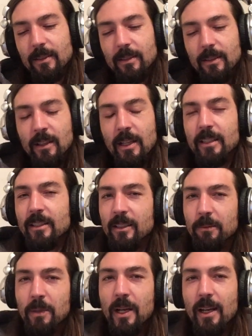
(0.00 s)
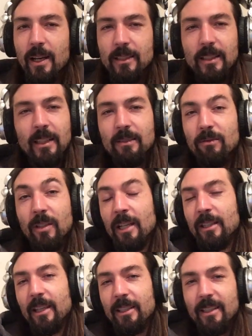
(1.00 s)
Classic in my eyes. I
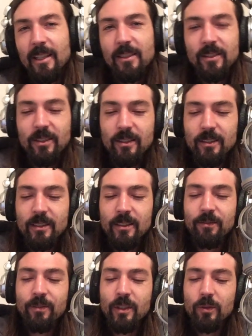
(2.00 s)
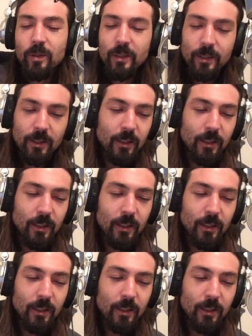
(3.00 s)
like that song. It's a fun one.